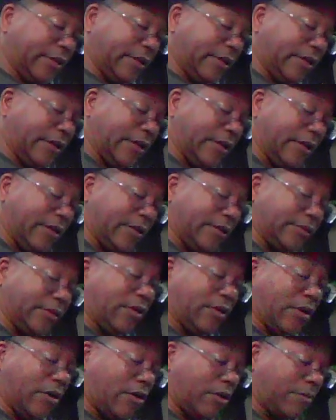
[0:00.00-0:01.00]
uh, you
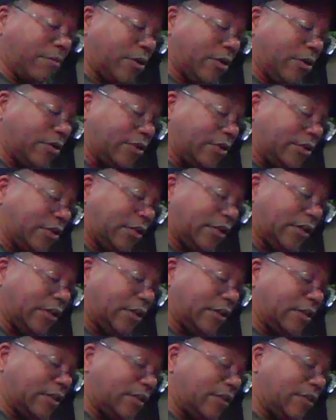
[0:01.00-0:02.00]
know, hog maws and
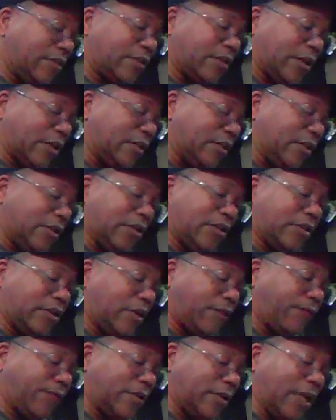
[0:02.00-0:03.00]
chitlins. I did the
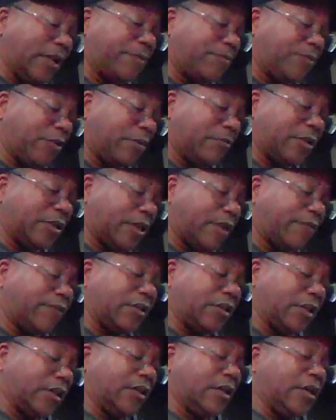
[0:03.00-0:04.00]
stuffing. I did pretty much
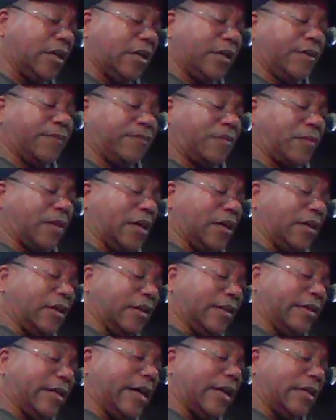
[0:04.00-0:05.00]
everything. Uh,
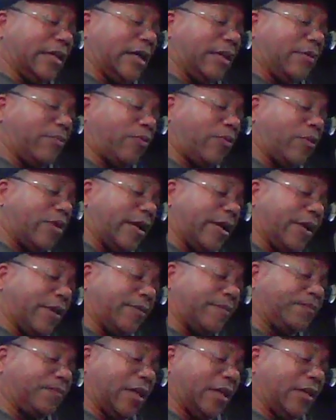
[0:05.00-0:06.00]
that night prior,
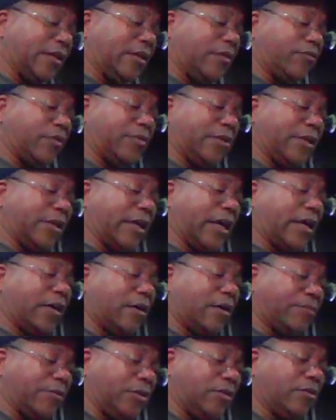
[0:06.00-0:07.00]
and then when we got
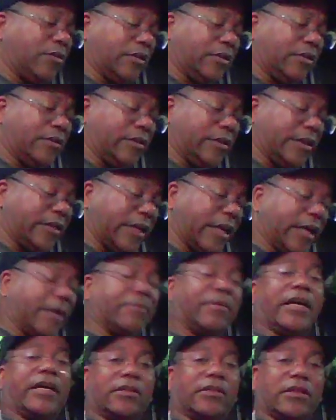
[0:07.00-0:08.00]
up, you do the same
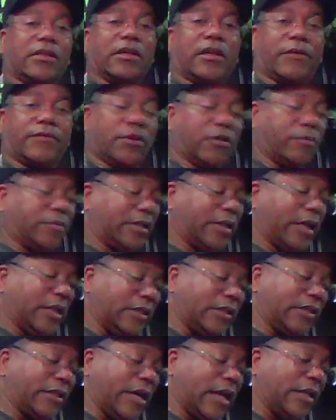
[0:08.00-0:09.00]
day stuff, you know, potato
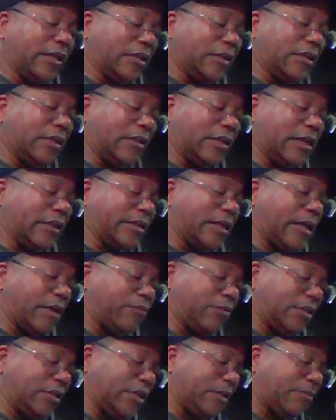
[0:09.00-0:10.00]
salad and things like that,
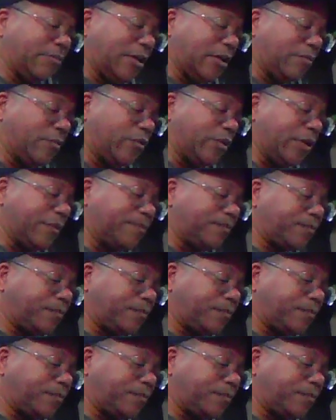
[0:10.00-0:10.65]
which Kim helped me with.